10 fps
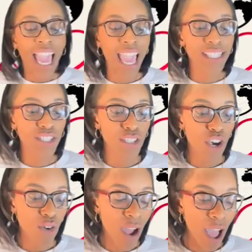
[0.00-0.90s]
And
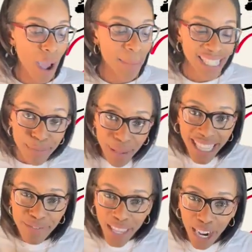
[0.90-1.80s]
so it's
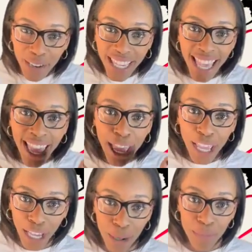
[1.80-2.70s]
been very
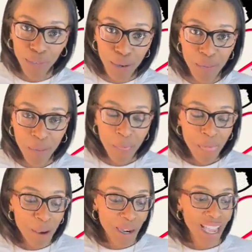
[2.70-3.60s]
helpful,
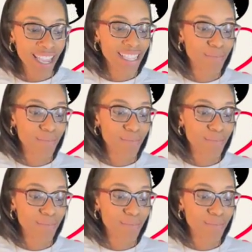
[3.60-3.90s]
right?